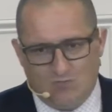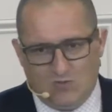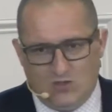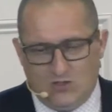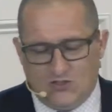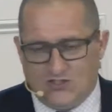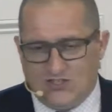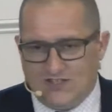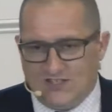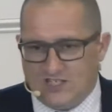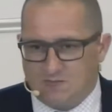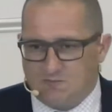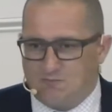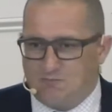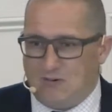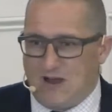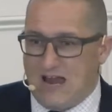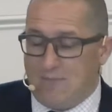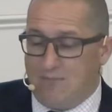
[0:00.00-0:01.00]
You see, this
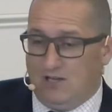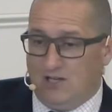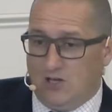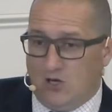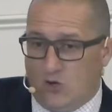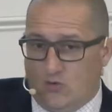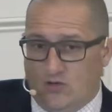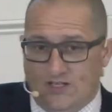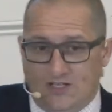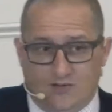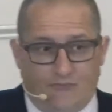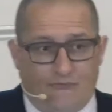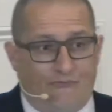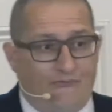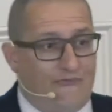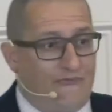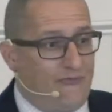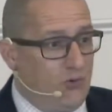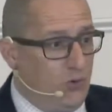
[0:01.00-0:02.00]
Babylonian
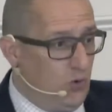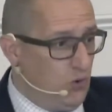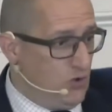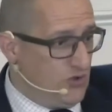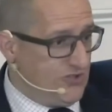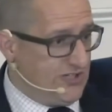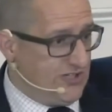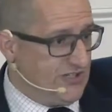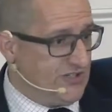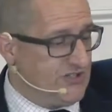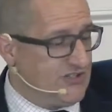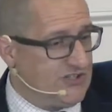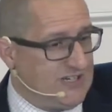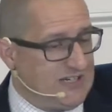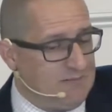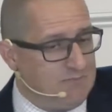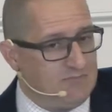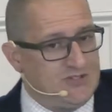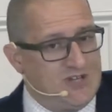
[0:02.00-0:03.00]
force, it
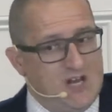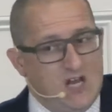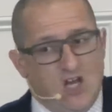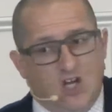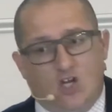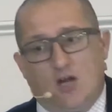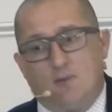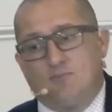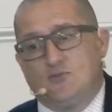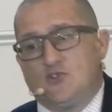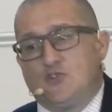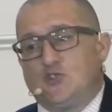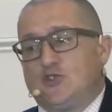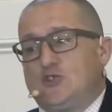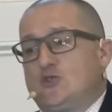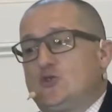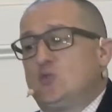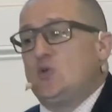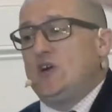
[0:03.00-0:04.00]
seems, comes
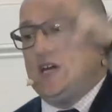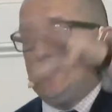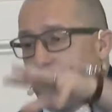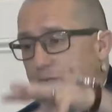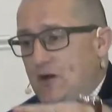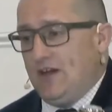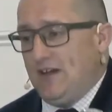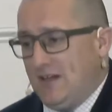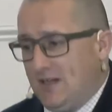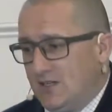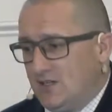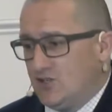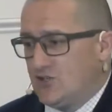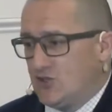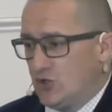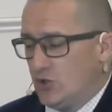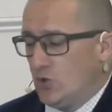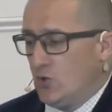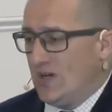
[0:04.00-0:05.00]
sweeping
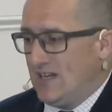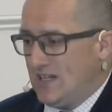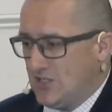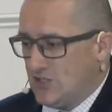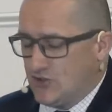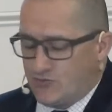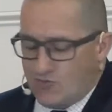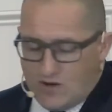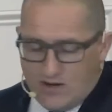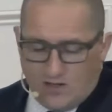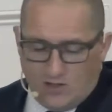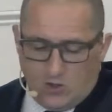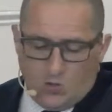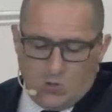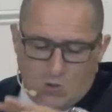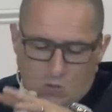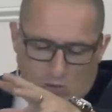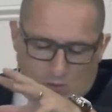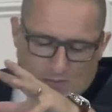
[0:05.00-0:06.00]
into Israel,
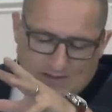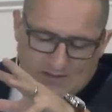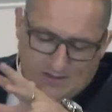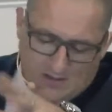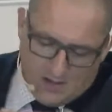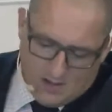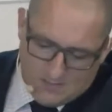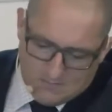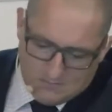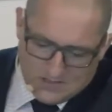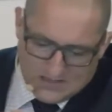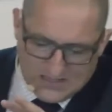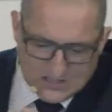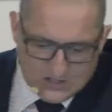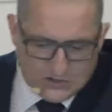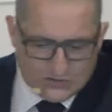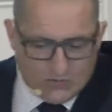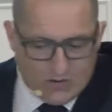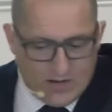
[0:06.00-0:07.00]
or what will become
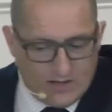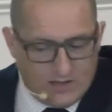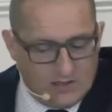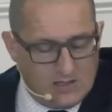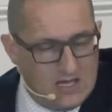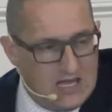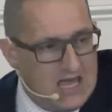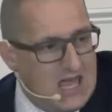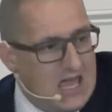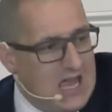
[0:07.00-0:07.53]
Israel,